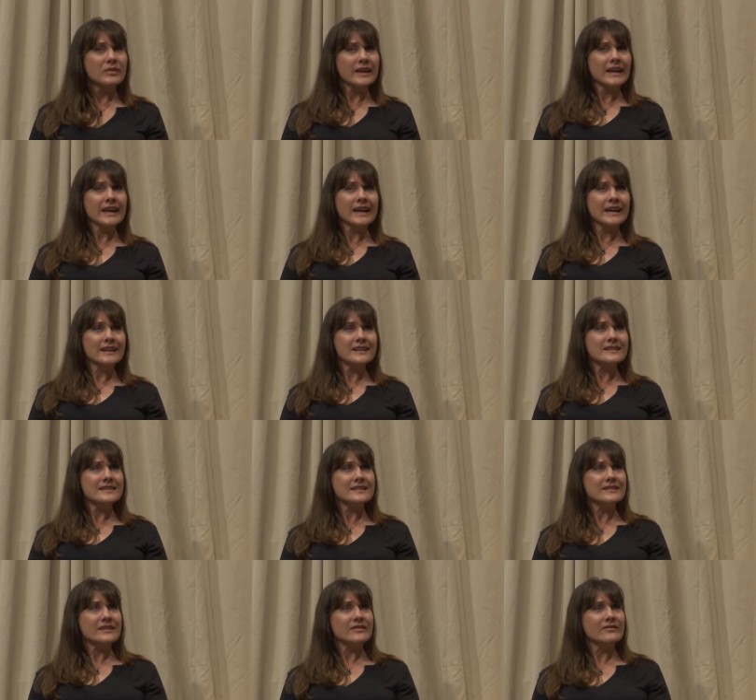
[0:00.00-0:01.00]
They had
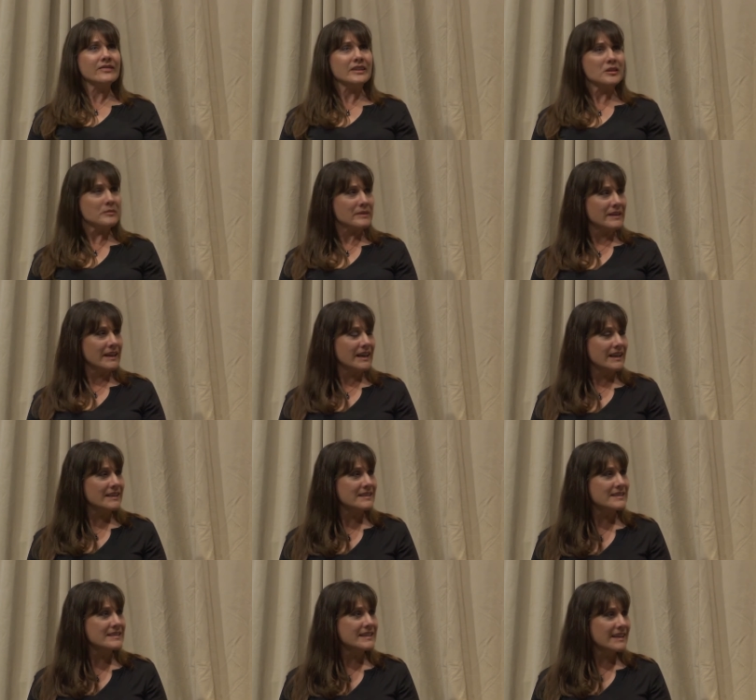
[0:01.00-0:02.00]
us filming
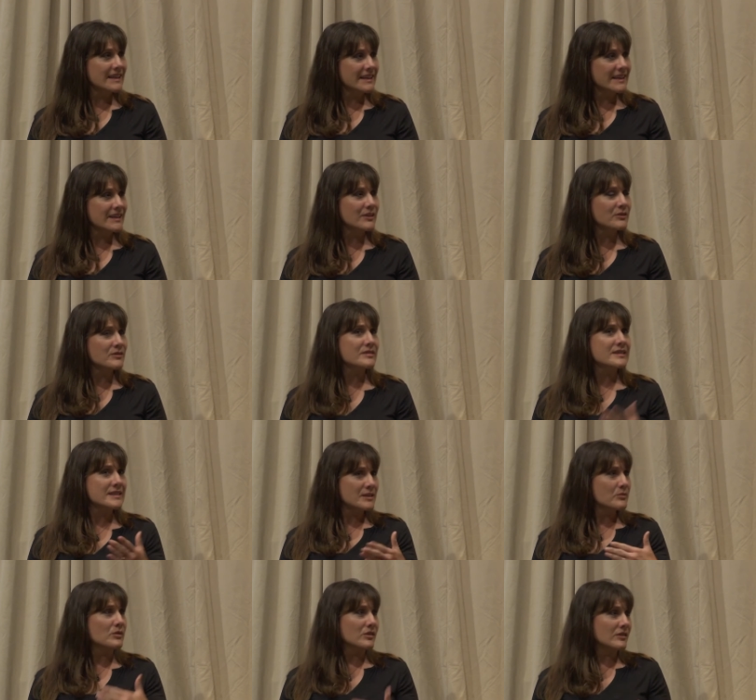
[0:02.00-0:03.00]
at San Diego
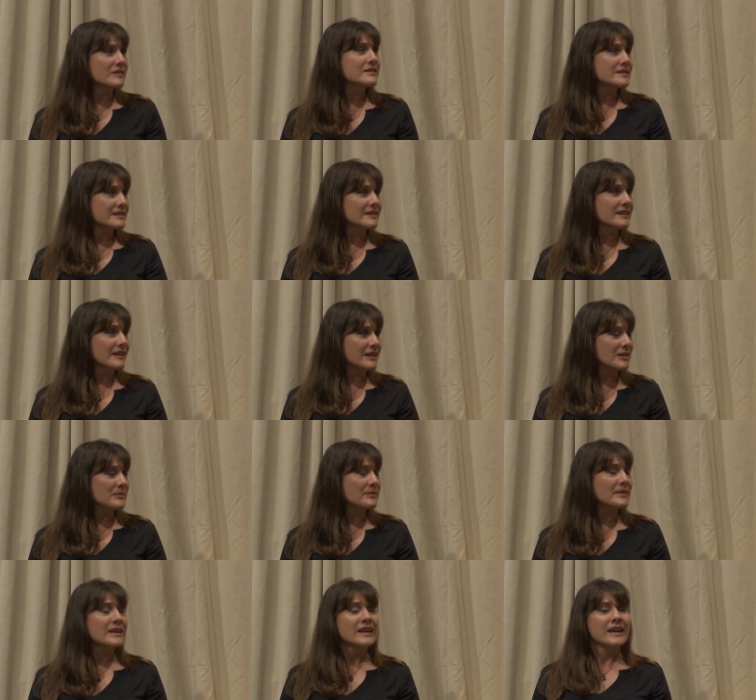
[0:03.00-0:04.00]

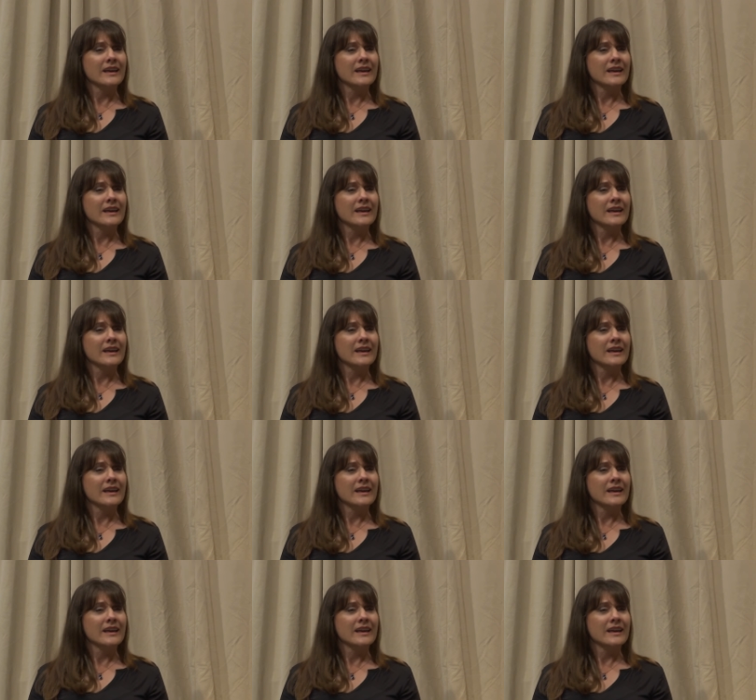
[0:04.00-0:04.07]
SeaWorld,